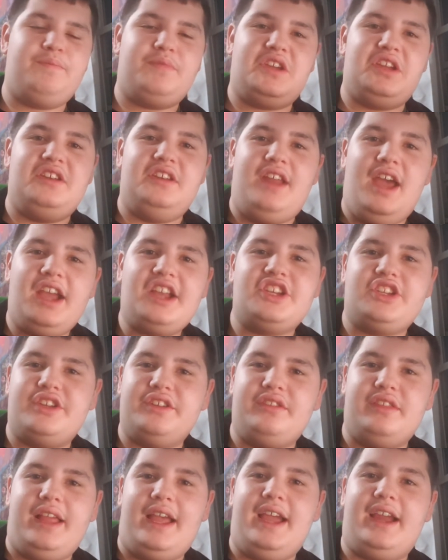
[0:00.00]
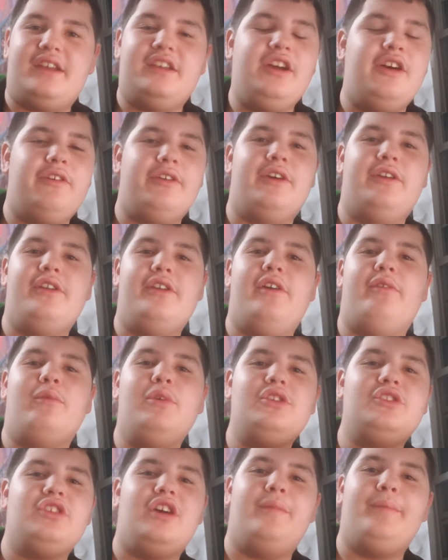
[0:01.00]
connection lag. No, no, no.
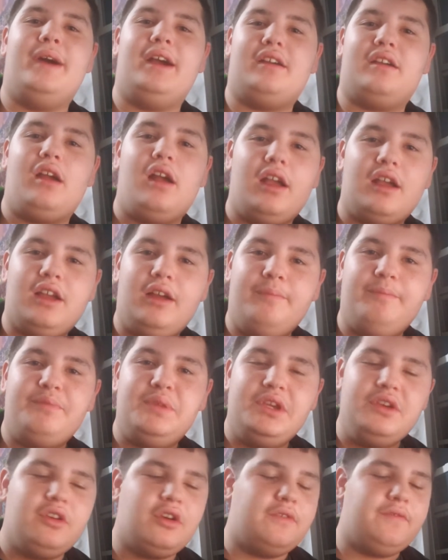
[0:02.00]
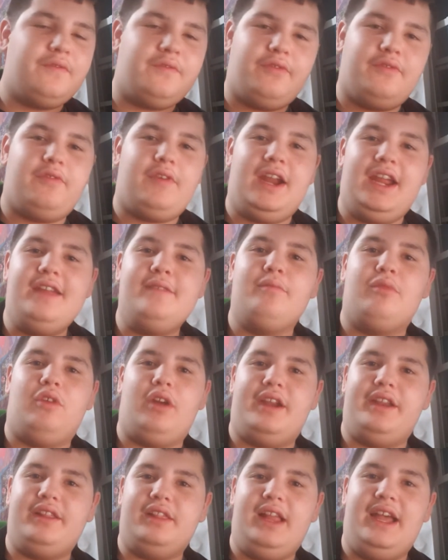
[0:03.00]
We're talking about computer frame
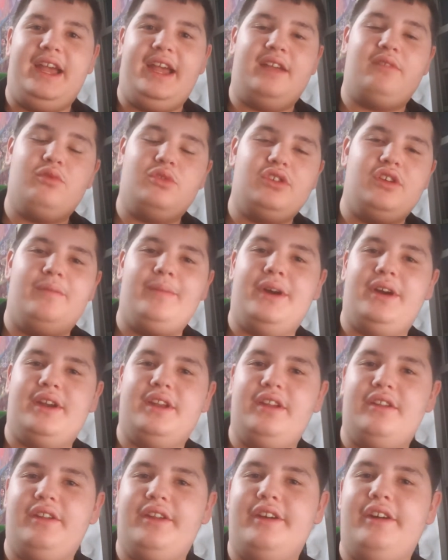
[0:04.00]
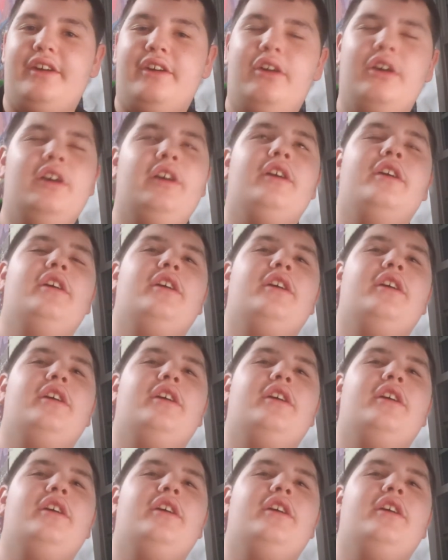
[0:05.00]
rate lag. We're talking about here, y'all.